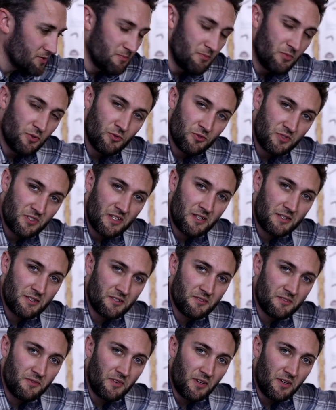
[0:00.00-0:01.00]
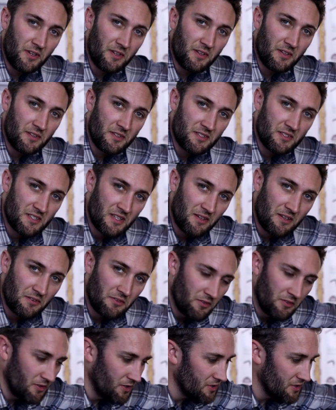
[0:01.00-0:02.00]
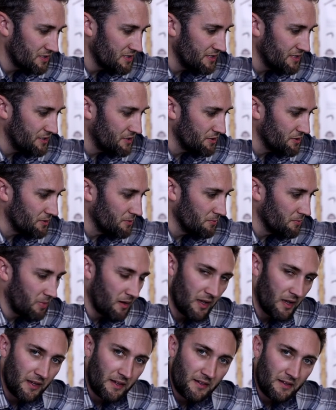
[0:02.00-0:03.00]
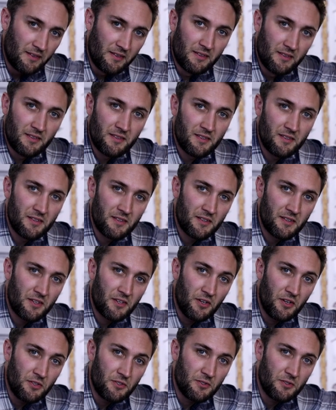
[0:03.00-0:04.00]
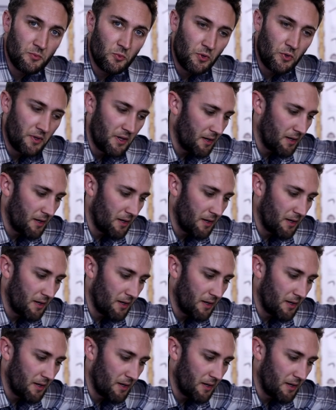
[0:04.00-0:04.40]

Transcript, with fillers: more satisfying than the sound of a nicely tuned plane cutting some wood